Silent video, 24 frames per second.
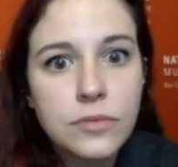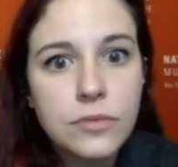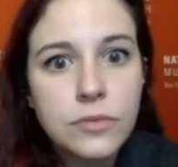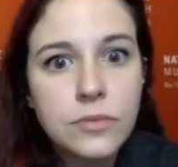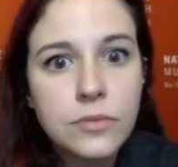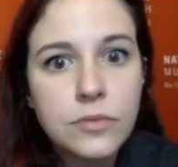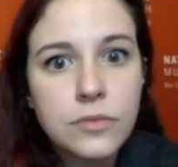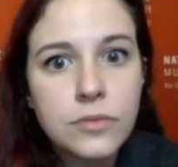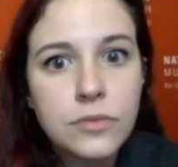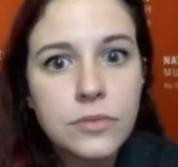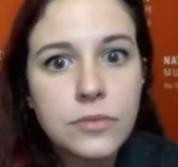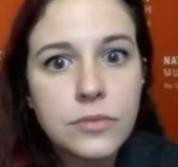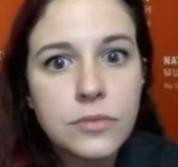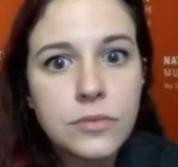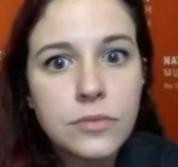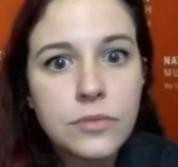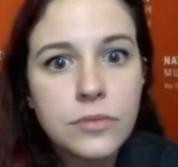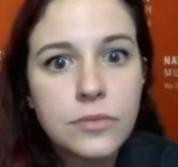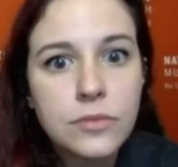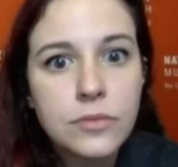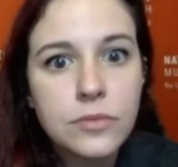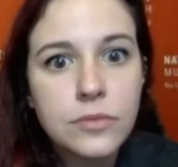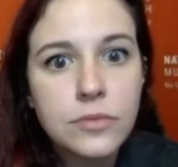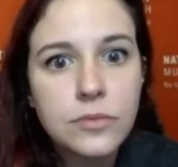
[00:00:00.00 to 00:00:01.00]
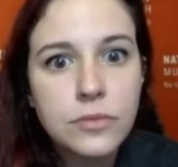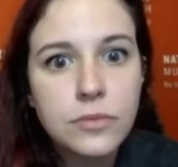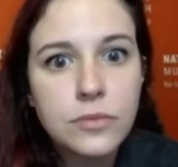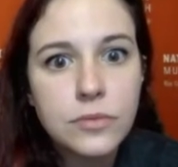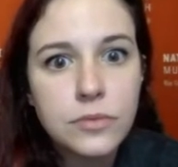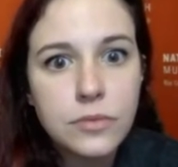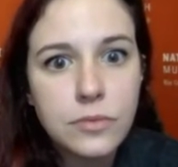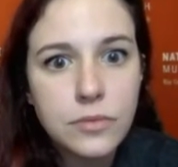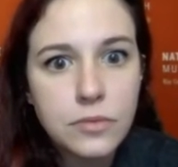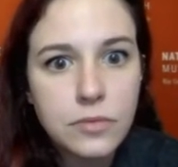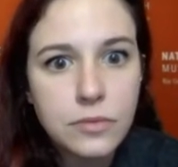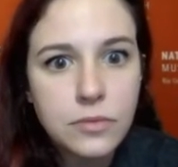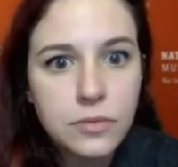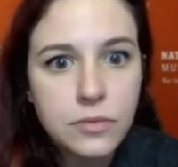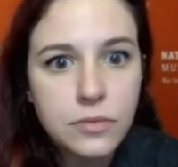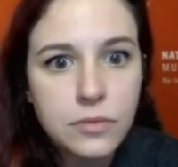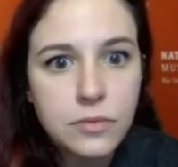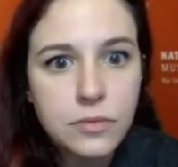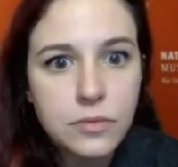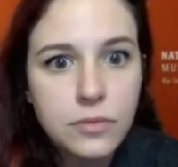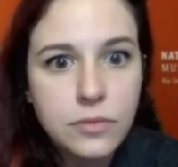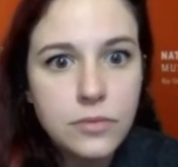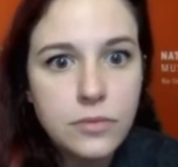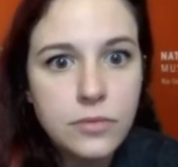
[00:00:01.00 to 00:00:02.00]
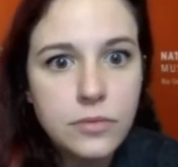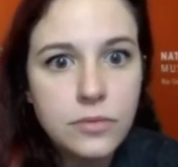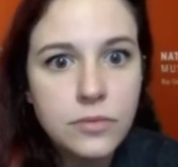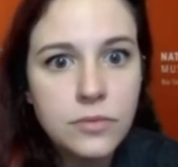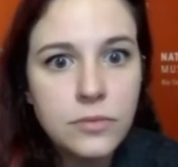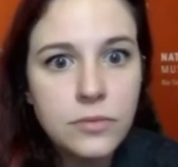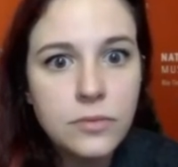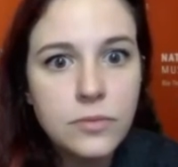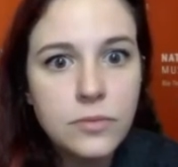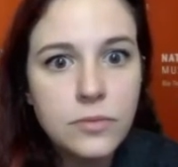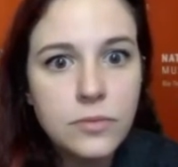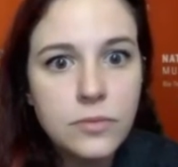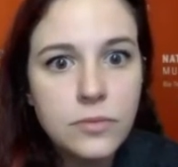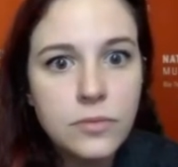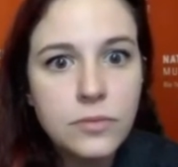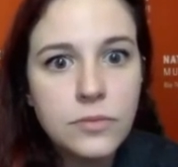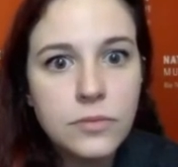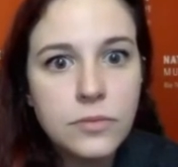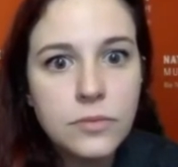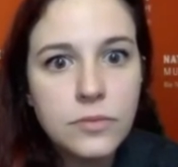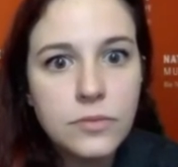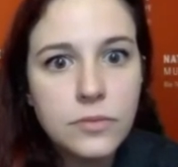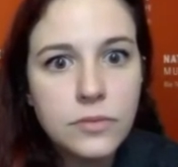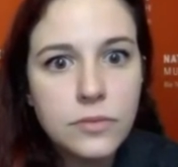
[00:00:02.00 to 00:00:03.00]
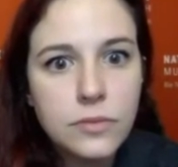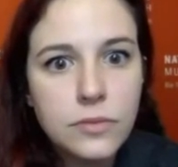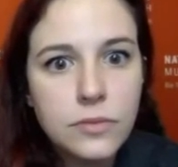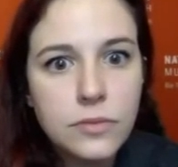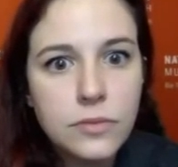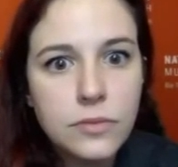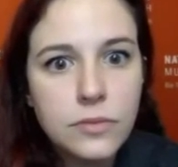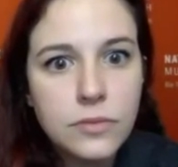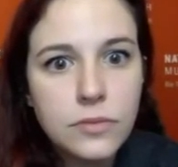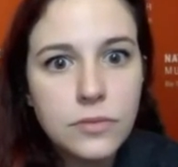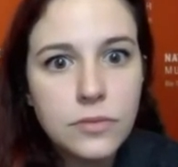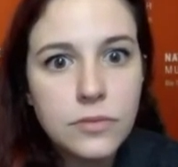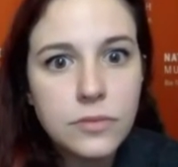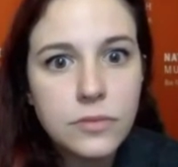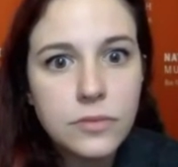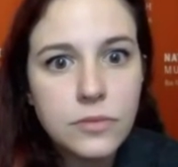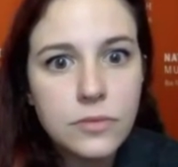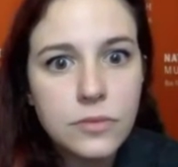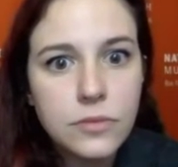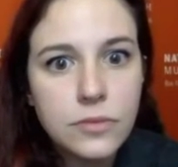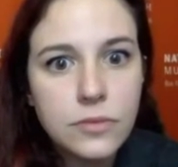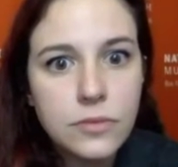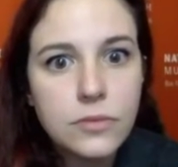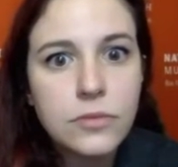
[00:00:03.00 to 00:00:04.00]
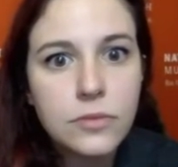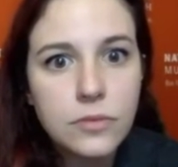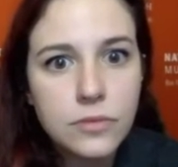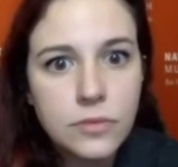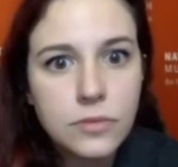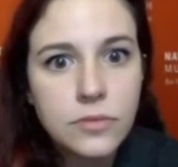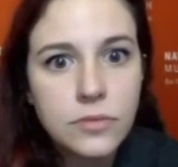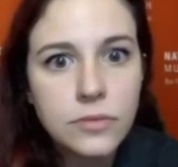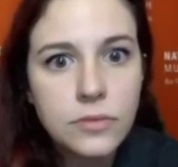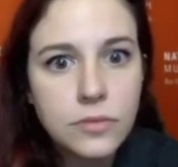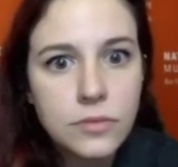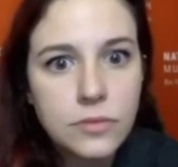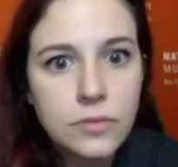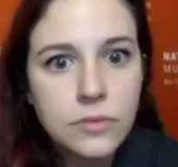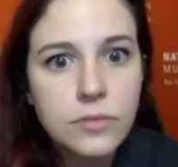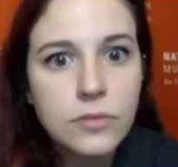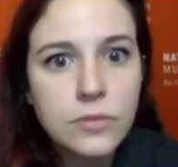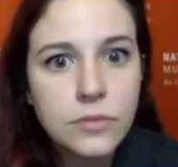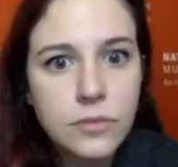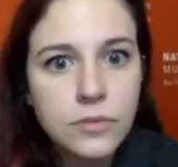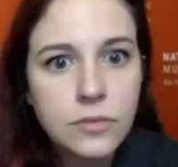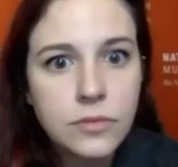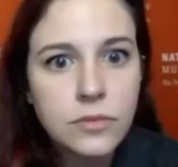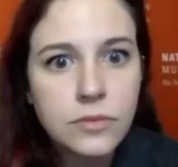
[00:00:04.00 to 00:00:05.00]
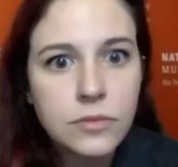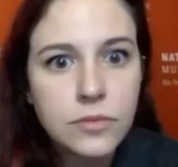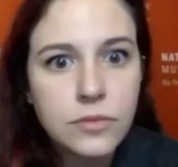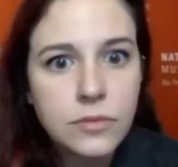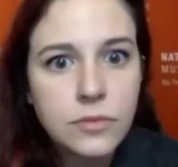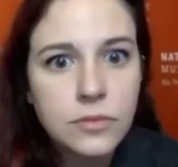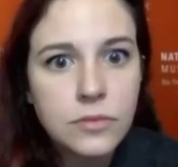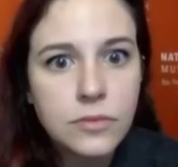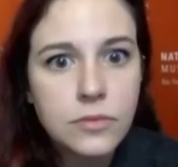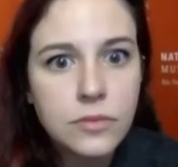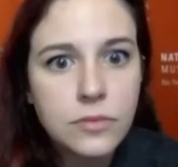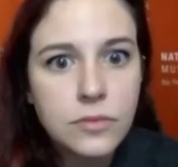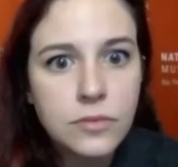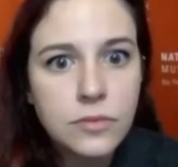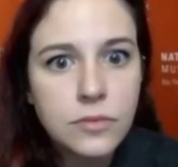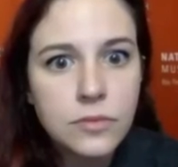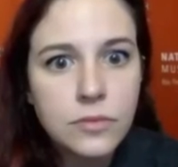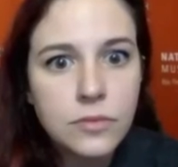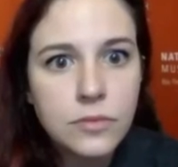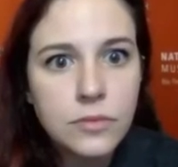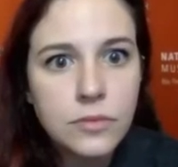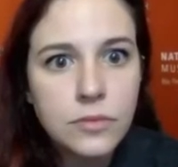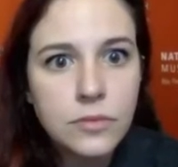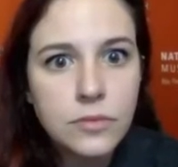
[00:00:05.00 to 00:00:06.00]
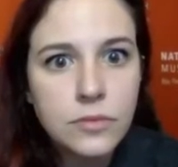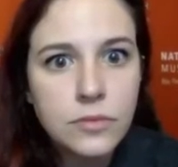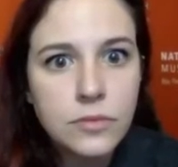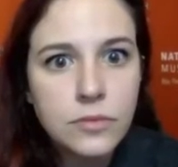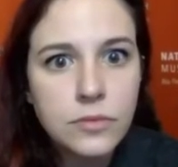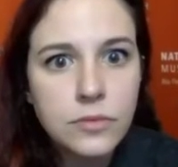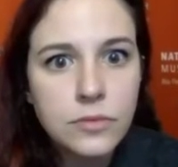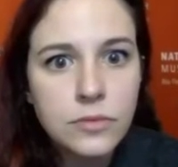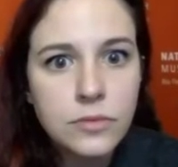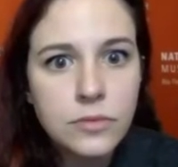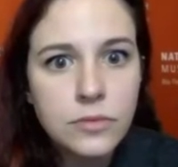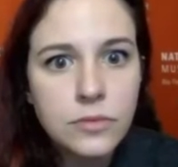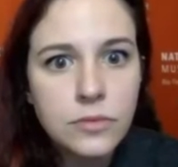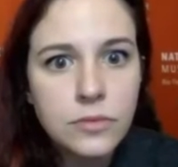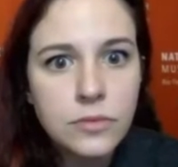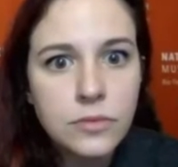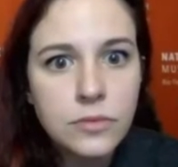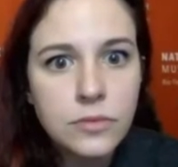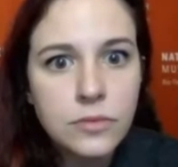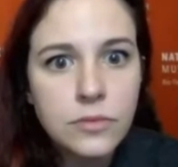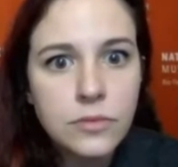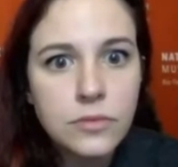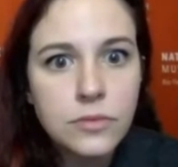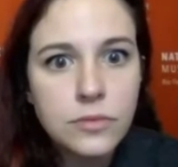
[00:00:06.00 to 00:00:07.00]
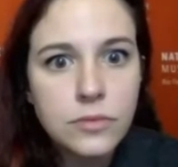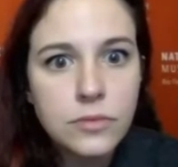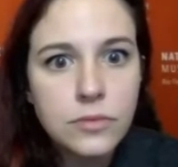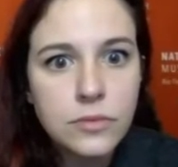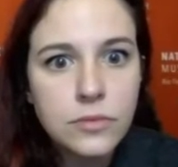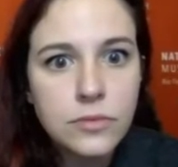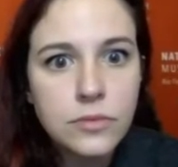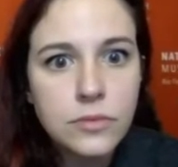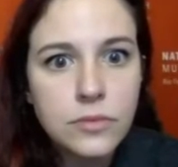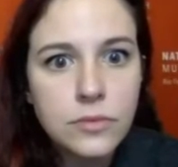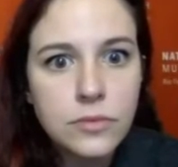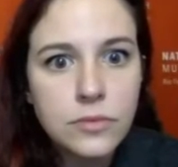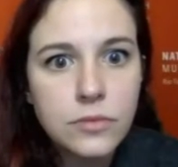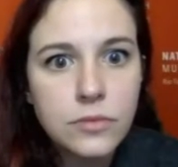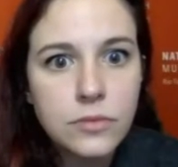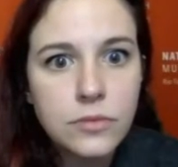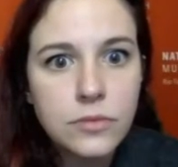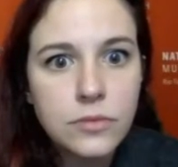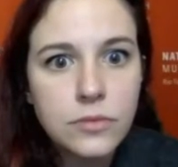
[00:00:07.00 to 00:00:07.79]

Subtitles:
The person shown says nothing.